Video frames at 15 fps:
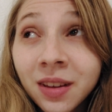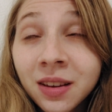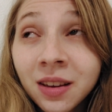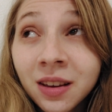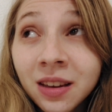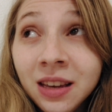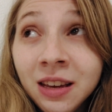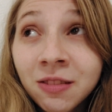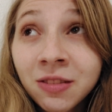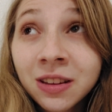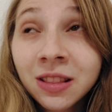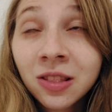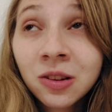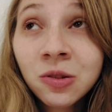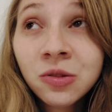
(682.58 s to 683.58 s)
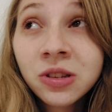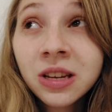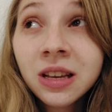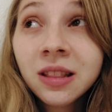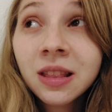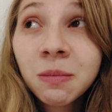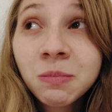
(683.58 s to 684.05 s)
even
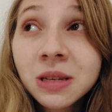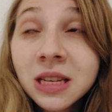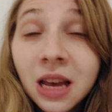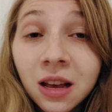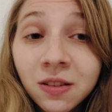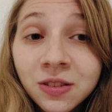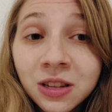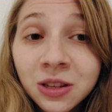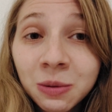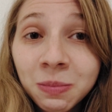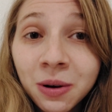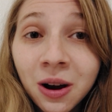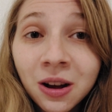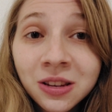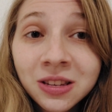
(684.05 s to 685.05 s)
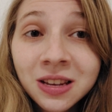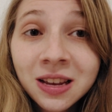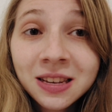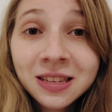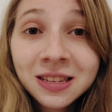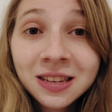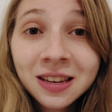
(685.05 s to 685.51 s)
losing themselves in the
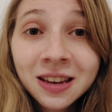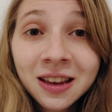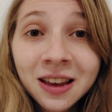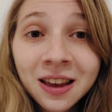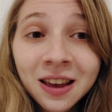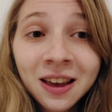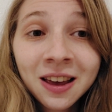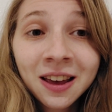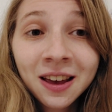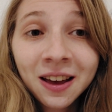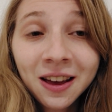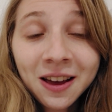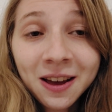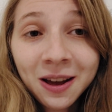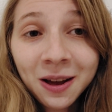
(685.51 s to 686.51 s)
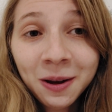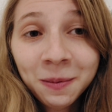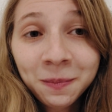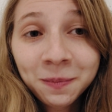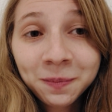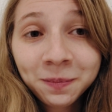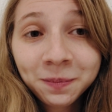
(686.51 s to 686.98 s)
process.
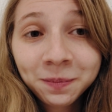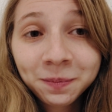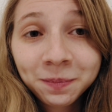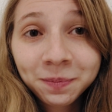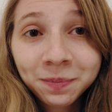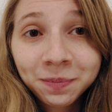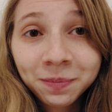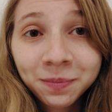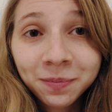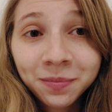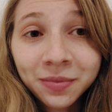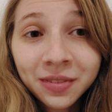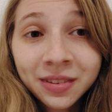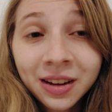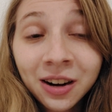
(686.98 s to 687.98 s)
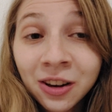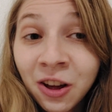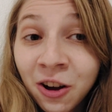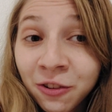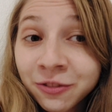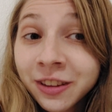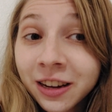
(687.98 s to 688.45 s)
There are a
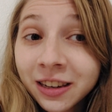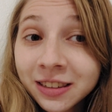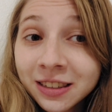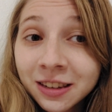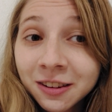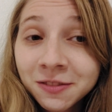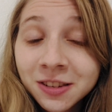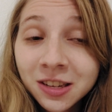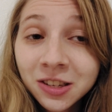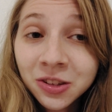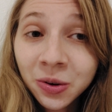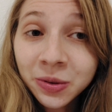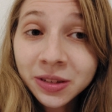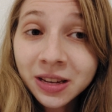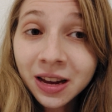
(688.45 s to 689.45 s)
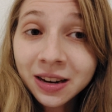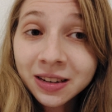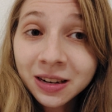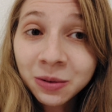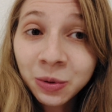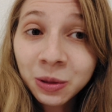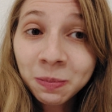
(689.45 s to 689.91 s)
lot of negatives
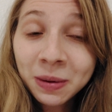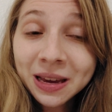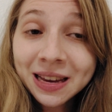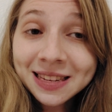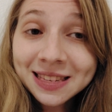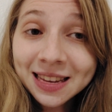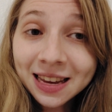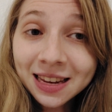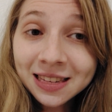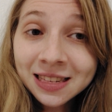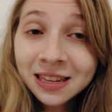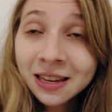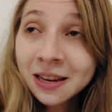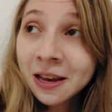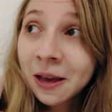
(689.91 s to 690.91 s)
associated with being a 6.